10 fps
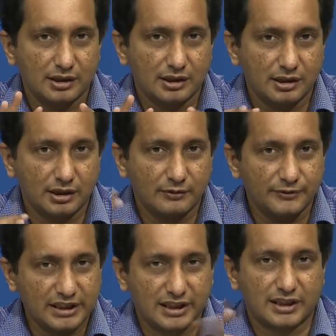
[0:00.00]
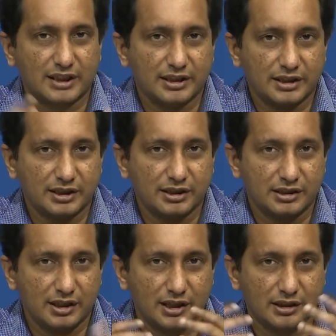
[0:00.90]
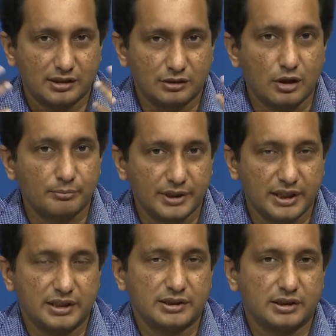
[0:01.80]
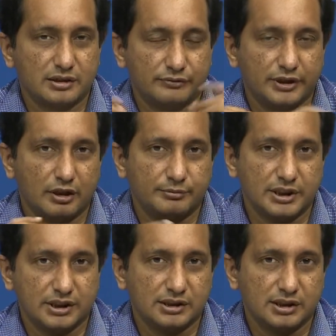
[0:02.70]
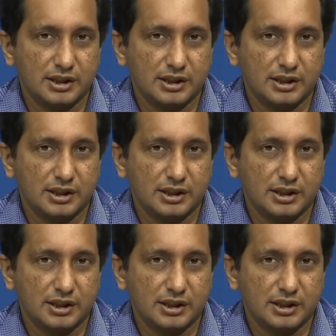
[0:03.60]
uh, feature recognition and comprehension of the objects.